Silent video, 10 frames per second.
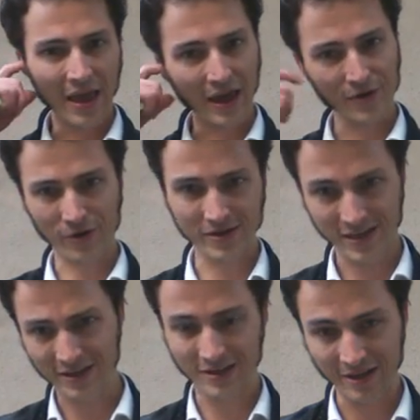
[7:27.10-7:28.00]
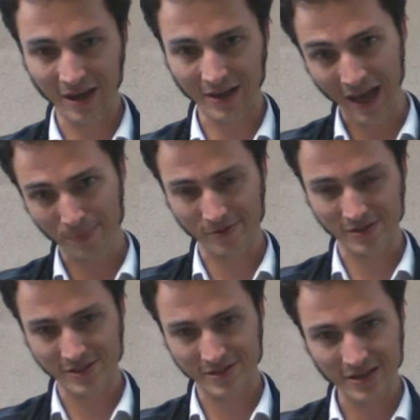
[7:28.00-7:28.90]
And you're technically not
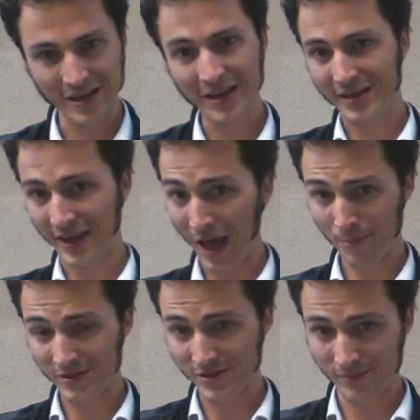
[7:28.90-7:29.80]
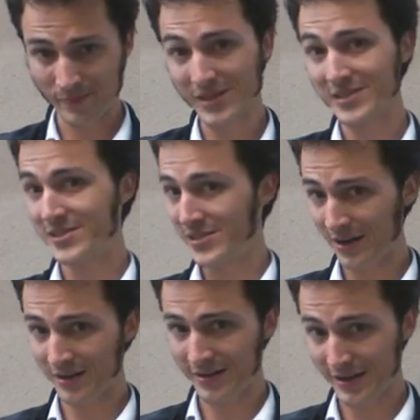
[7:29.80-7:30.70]
capitalist. Capitalism is
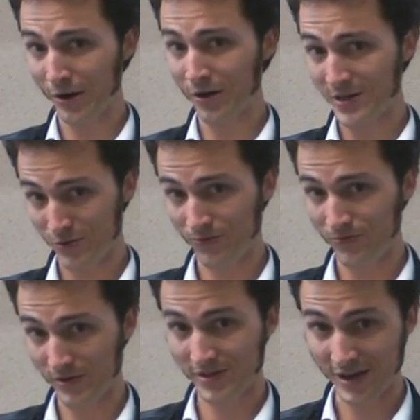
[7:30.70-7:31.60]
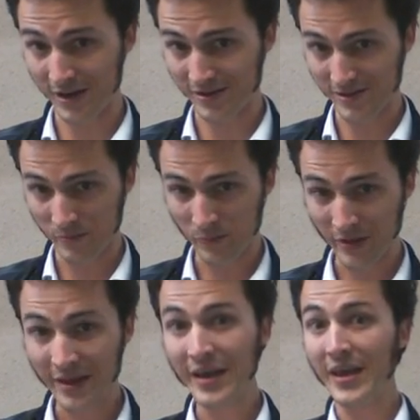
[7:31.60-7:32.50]
technically an architectural field of science.
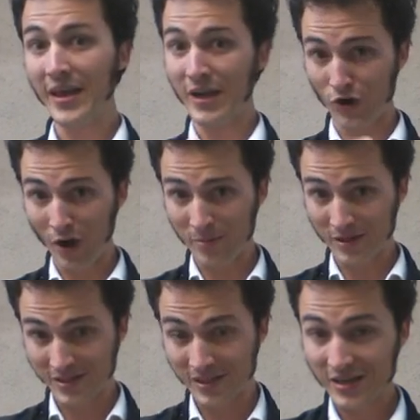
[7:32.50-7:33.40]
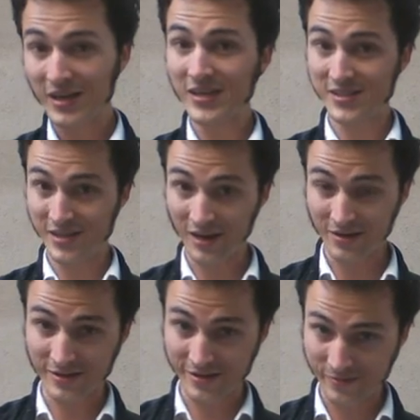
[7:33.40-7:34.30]
Economics is
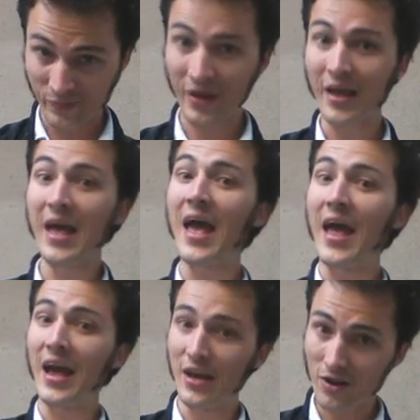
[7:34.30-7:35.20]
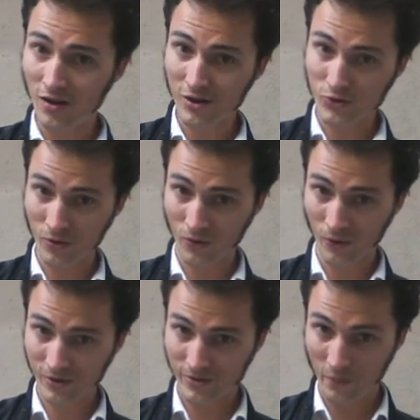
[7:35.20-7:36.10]
technically an ecological
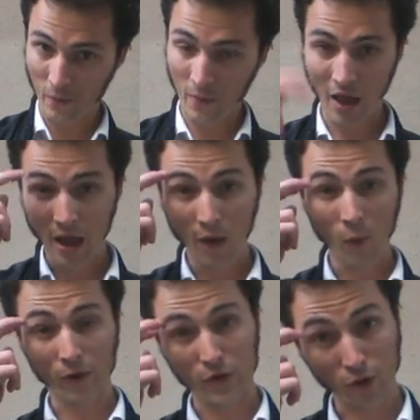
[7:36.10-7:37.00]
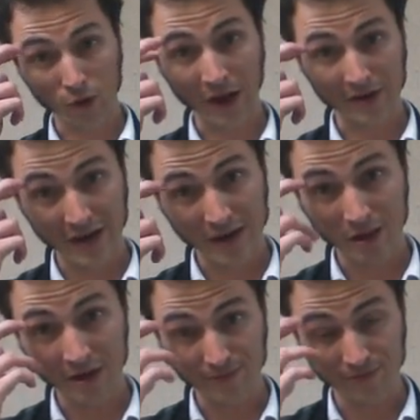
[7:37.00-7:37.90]
course where you learn how to name
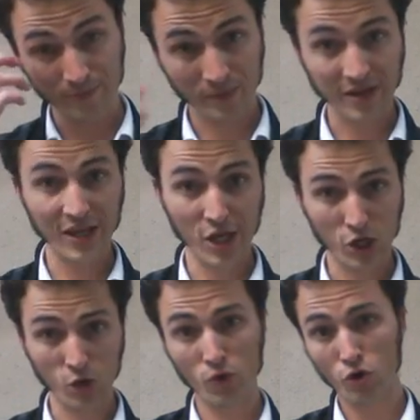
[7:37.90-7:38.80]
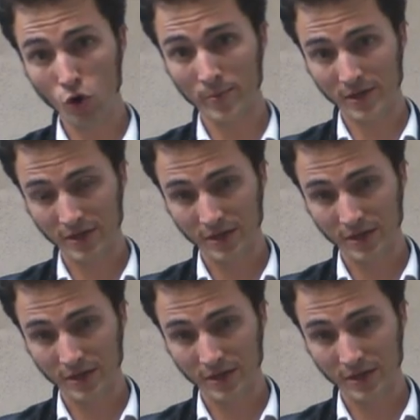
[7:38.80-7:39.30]
life. Economic.